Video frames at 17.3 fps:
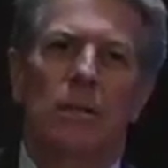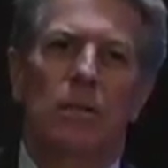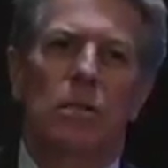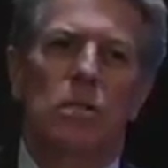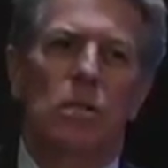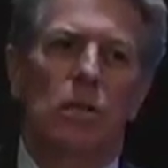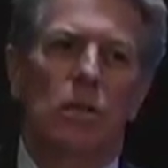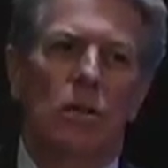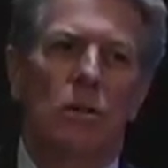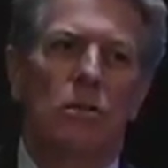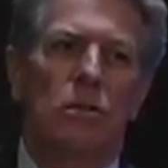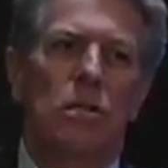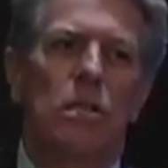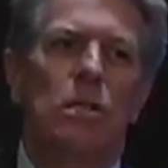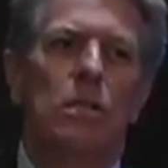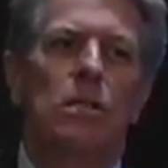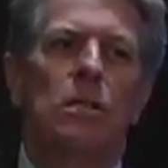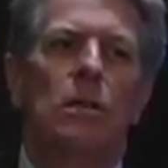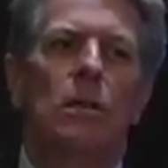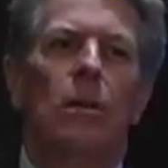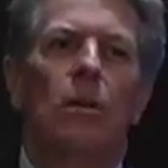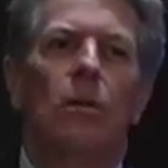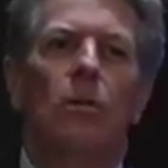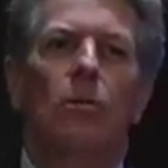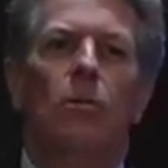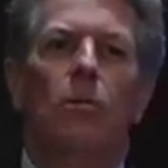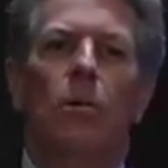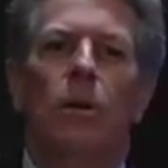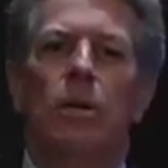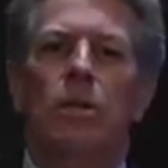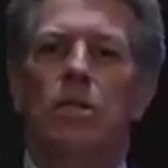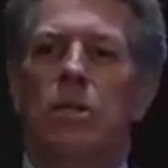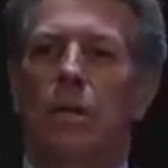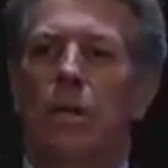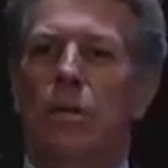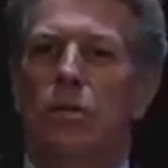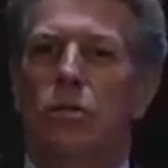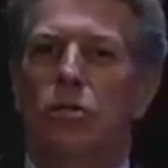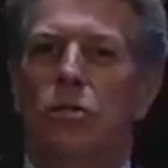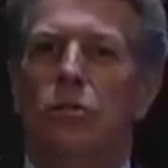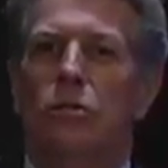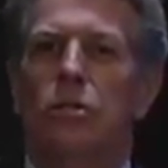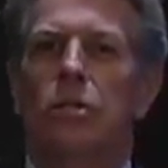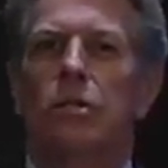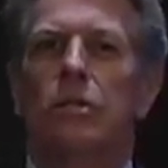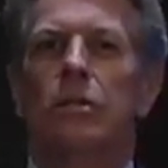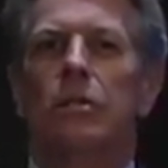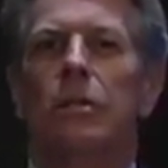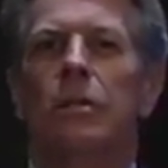The psychosis was induced